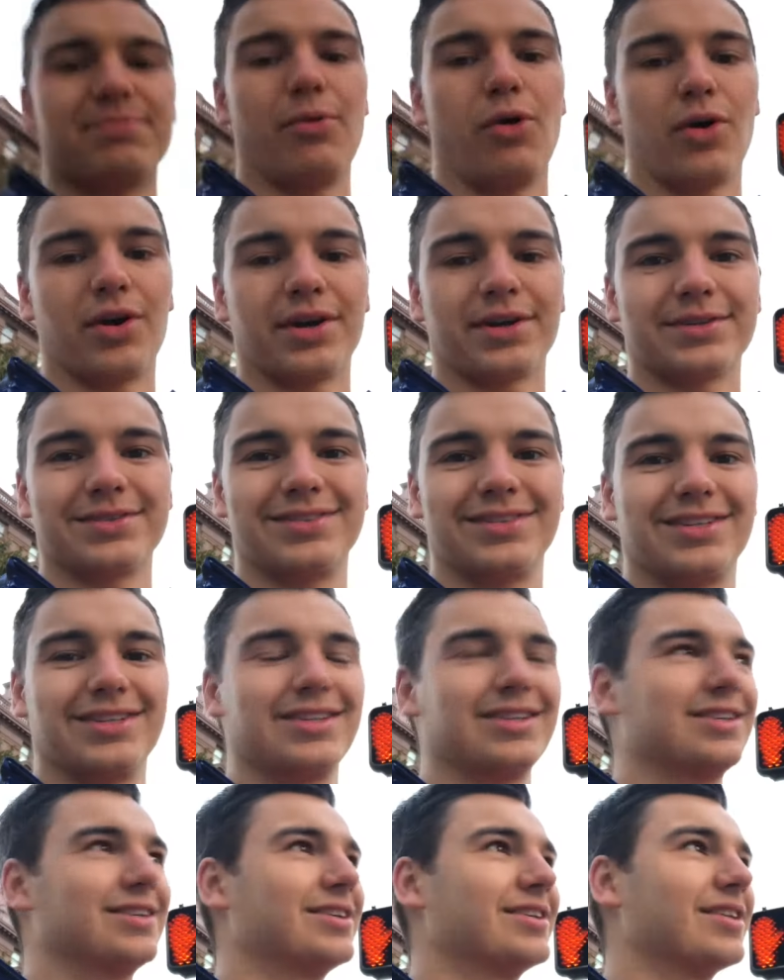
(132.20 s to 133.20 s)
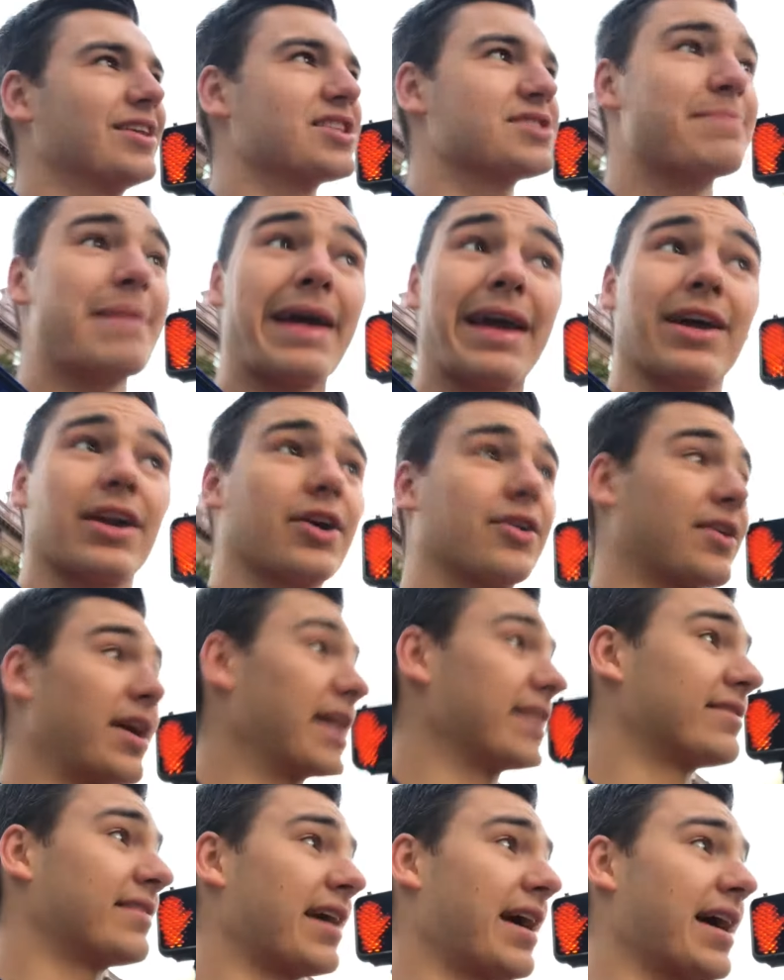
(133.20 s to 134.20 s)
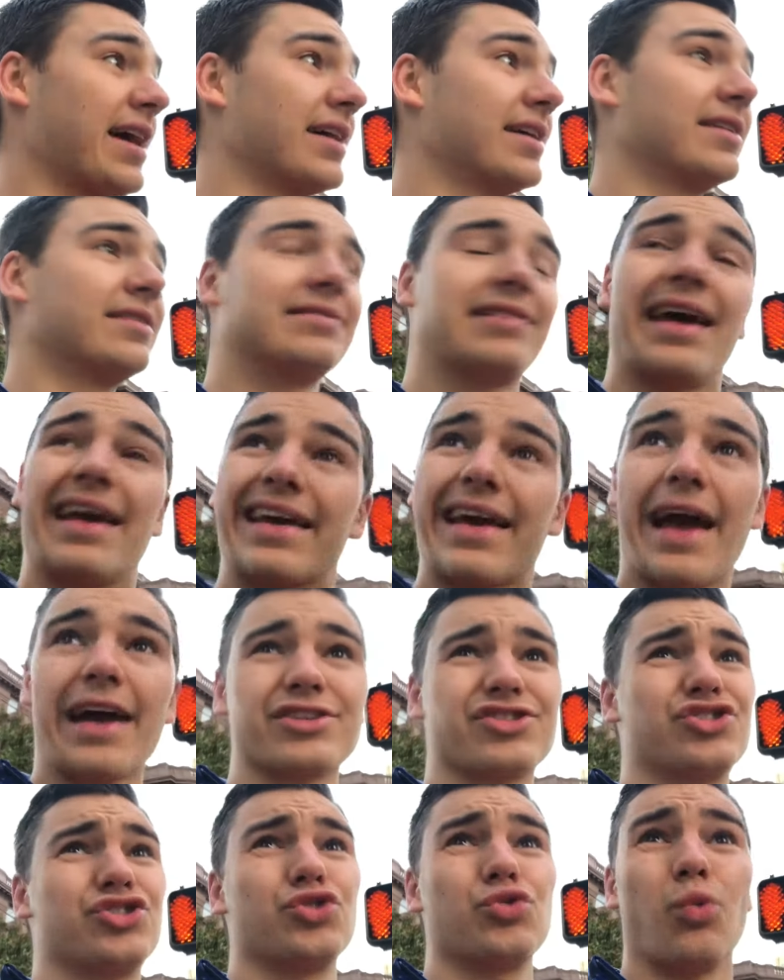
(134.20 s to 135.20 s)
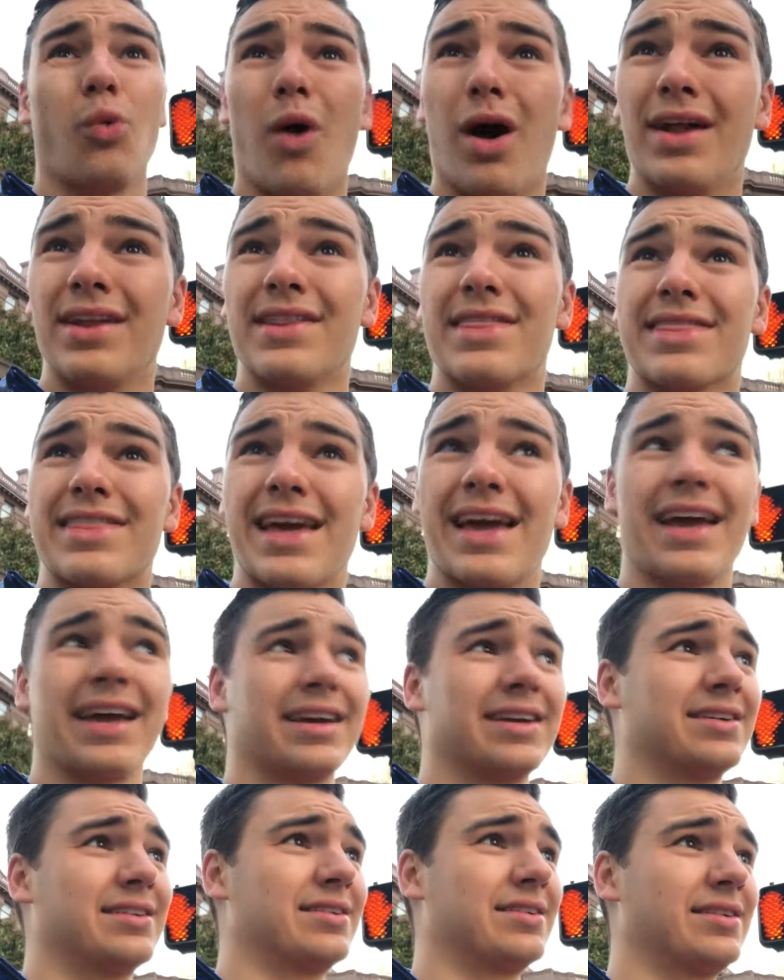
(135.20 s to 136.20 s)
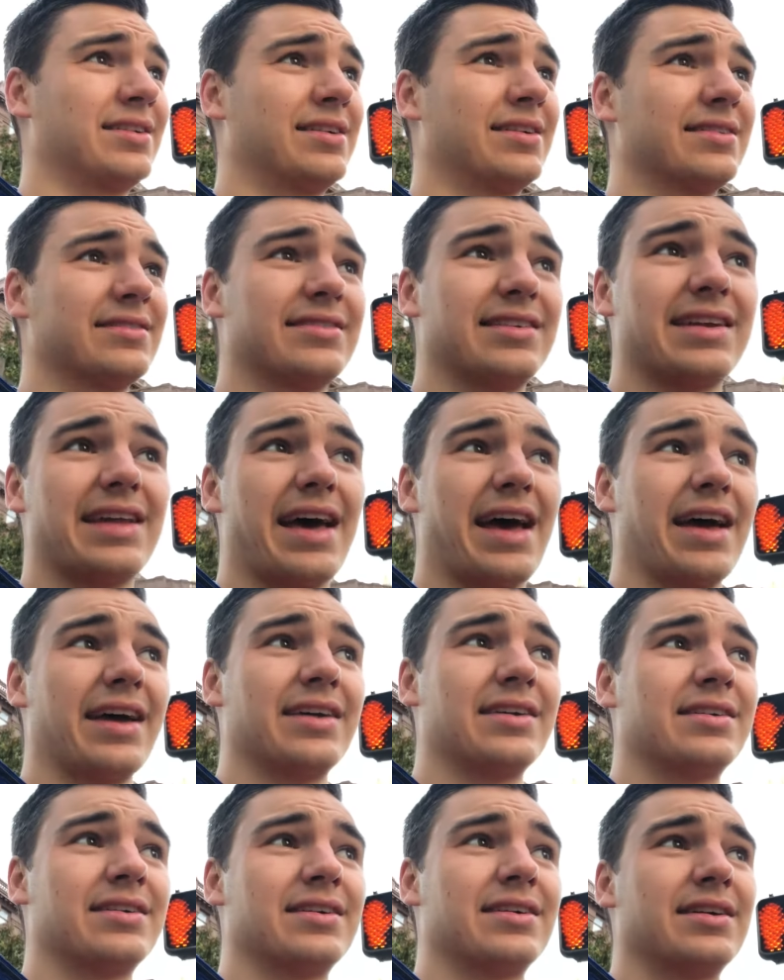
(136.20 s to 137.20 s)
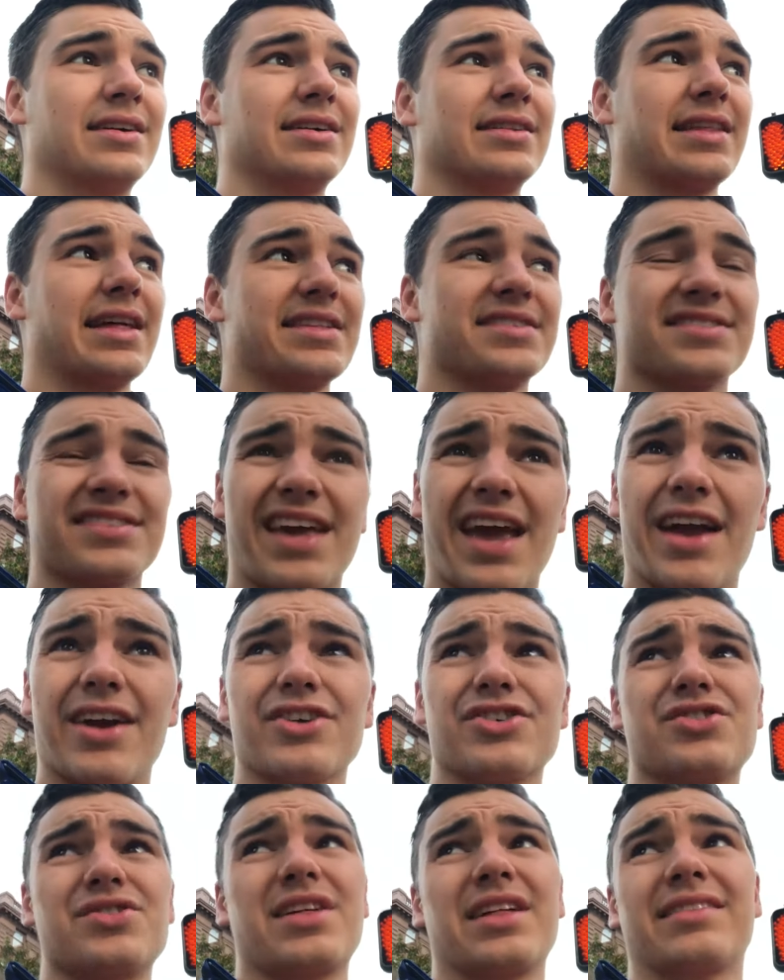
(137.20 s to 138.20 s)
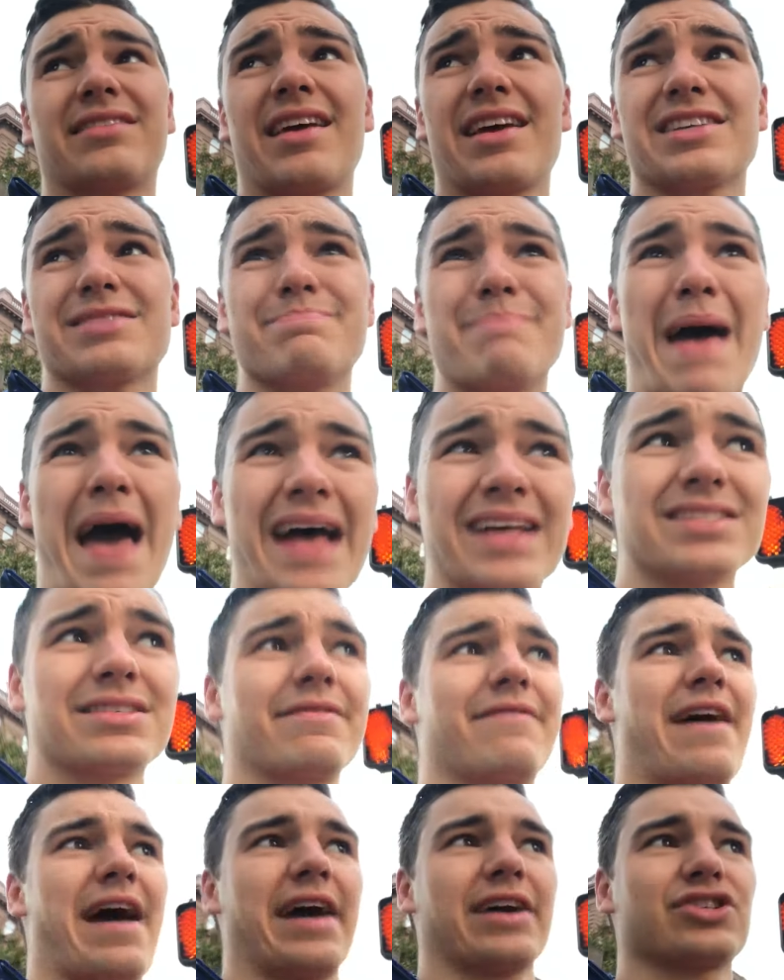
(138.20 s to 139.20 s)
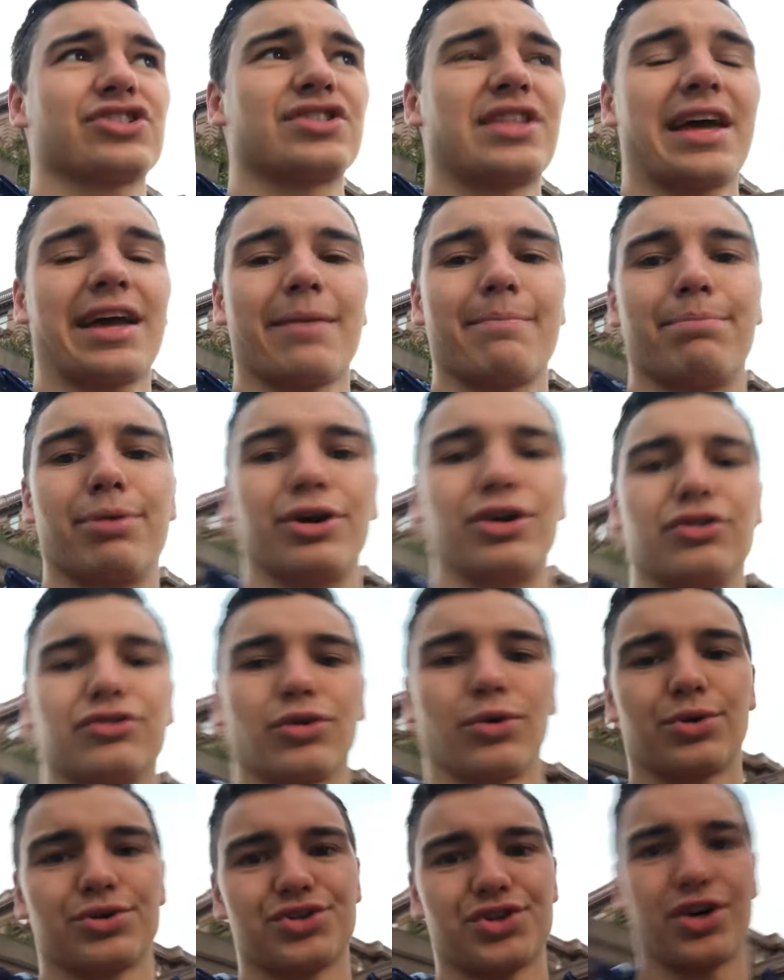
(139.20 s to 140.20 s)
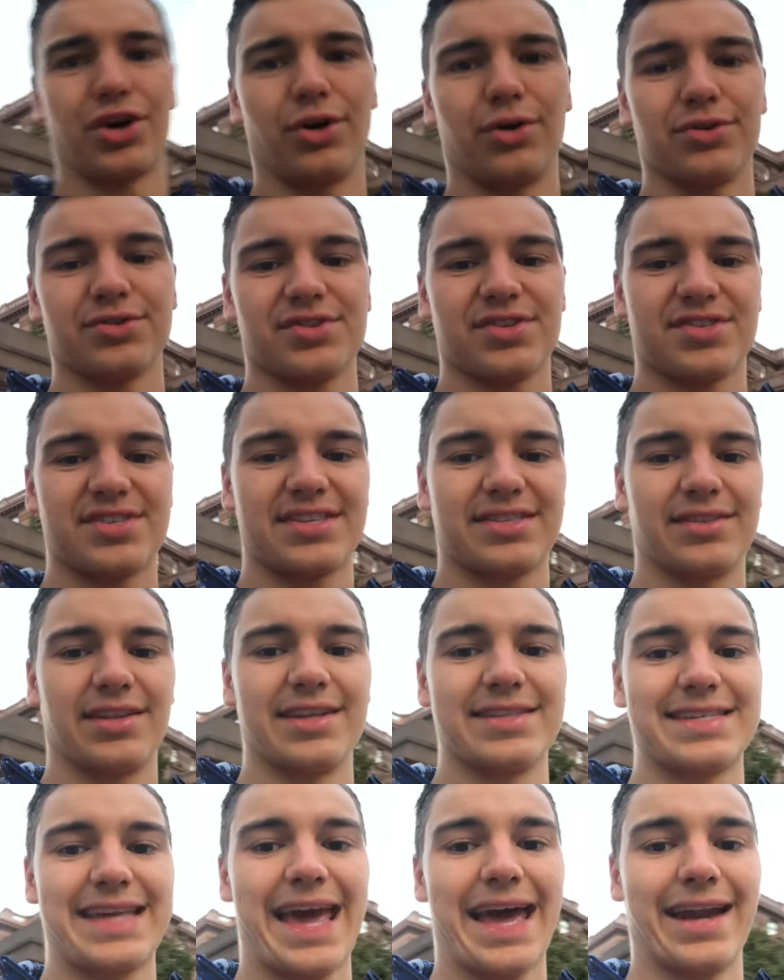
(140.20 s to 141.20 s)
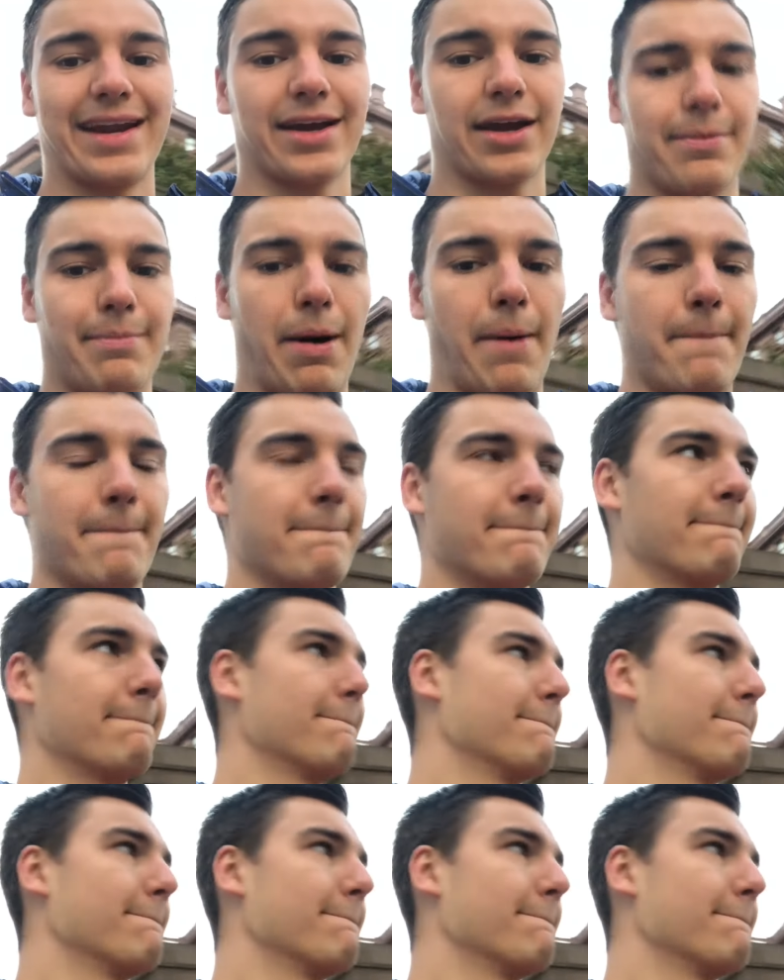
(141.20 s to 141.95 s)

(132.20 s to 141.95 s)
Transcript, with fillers: morning. Let's make it a great day. Take action. Do one thing today that scares you, that takes massive action that can put you towards your goals. Let's, let's get it. Come on.